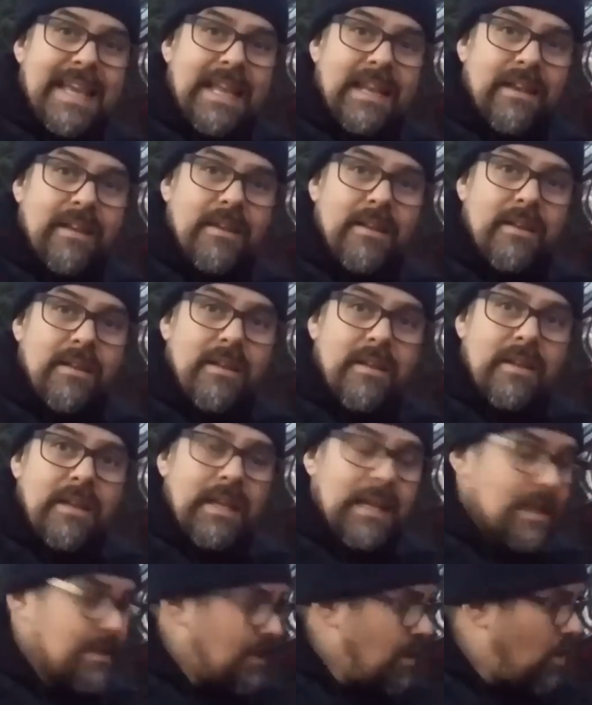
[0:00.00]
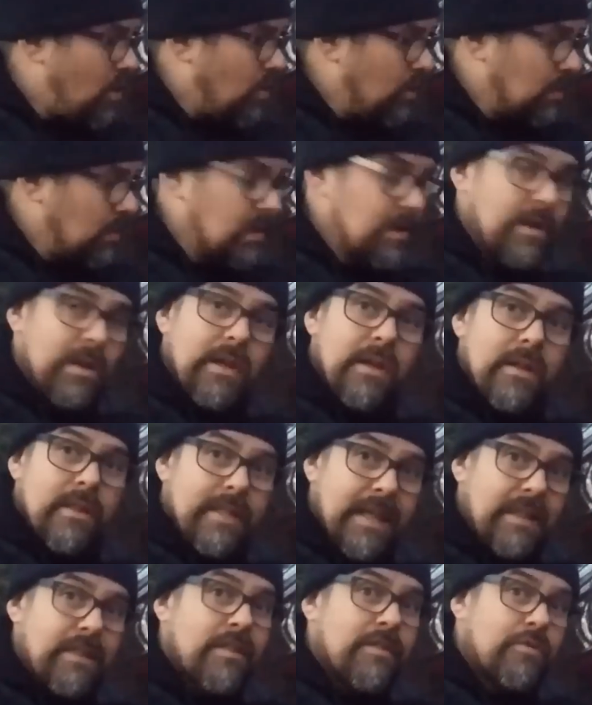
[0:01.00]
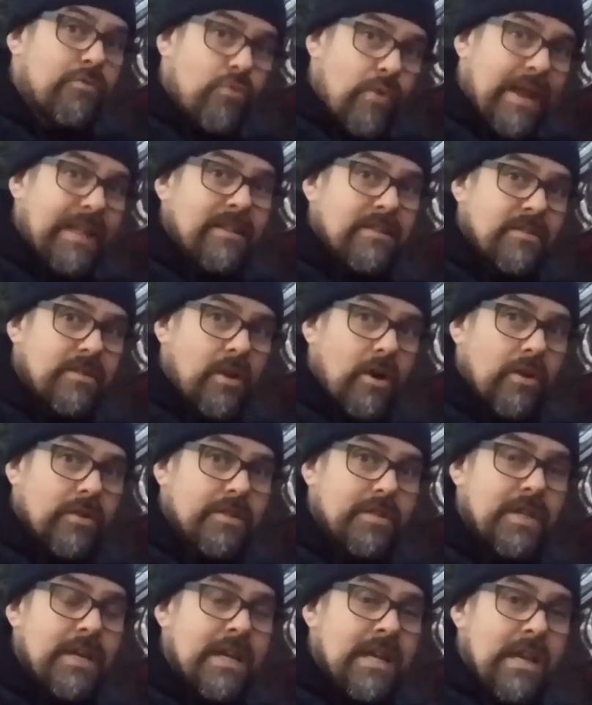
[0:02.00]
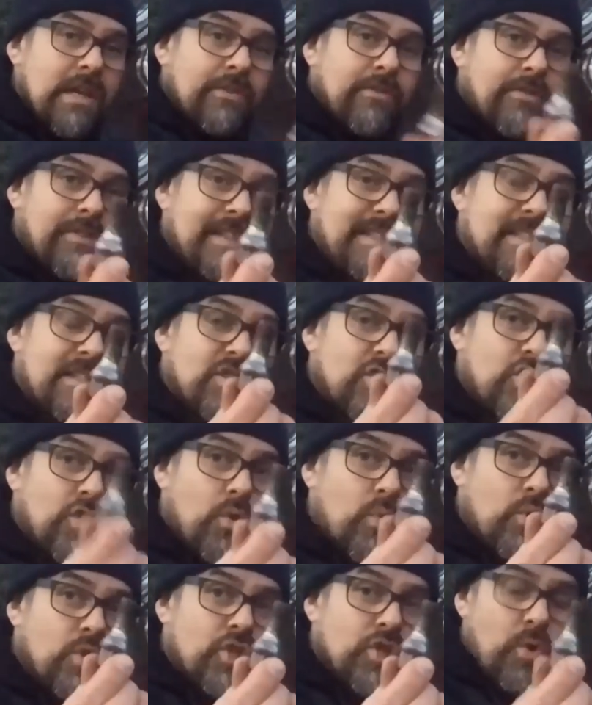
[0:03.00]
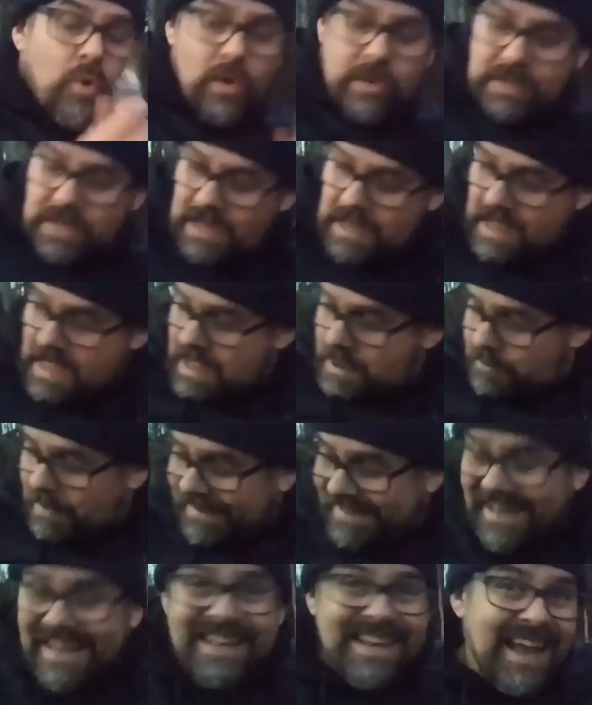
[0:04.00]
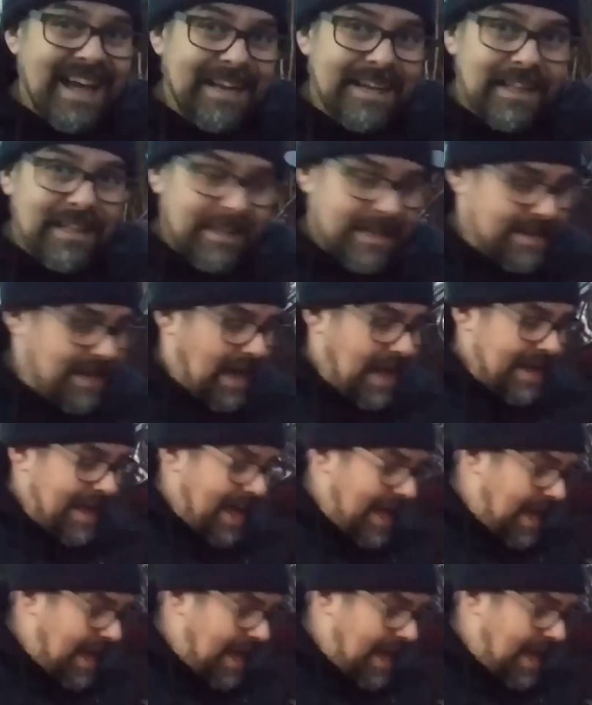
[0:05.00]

in the hole, then the thread starts. So this is too short. But luckily I